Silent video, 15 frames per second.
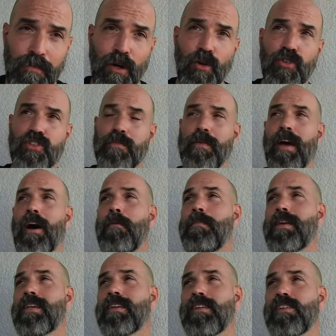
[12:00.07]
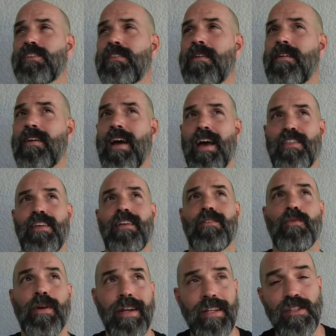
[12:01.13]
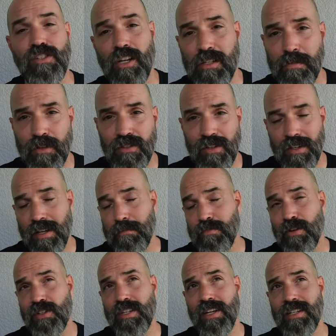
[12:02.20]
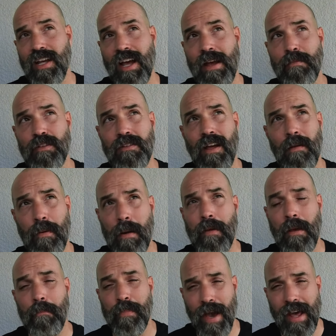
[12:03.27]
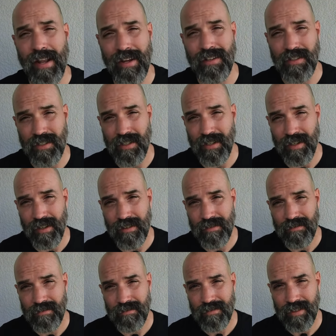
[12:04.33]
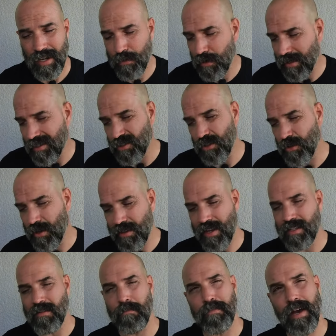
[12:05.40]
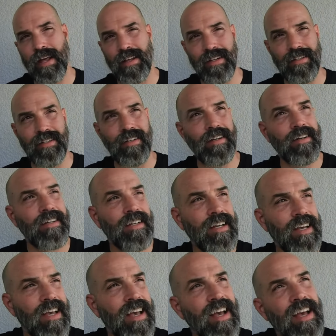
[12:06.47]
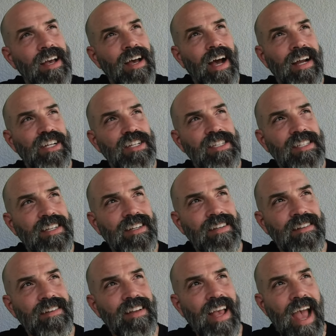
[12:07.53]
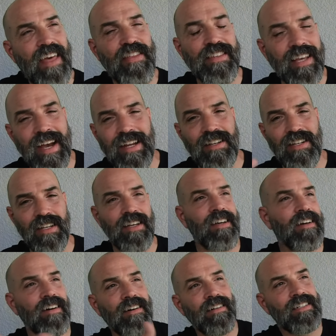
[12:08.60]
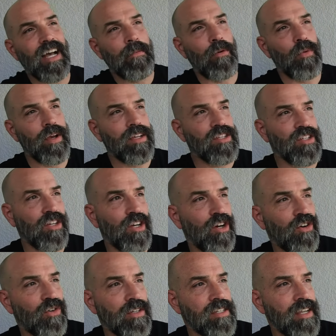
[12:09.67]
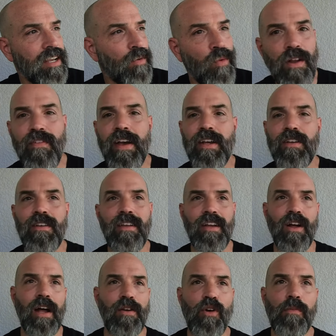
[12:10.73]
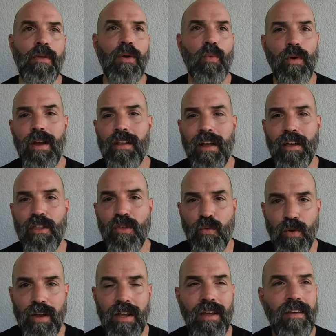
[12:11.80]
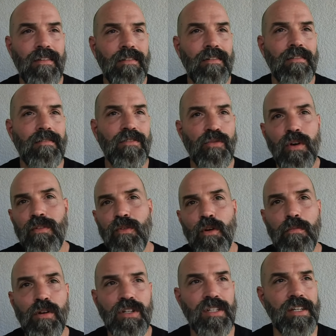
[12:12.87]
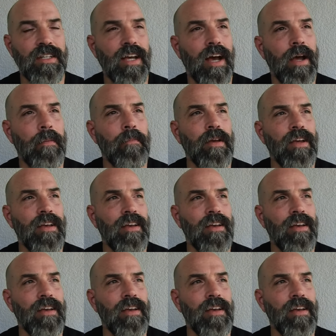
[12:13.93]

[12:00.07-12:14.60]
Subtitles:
boast about, because I think reading 6 books at a time is probably a bad idea. I really do. I think it's a bad idea. I just had this idea a couple weeks ago. I said, what if I normally read like 3 or 4 books at a time.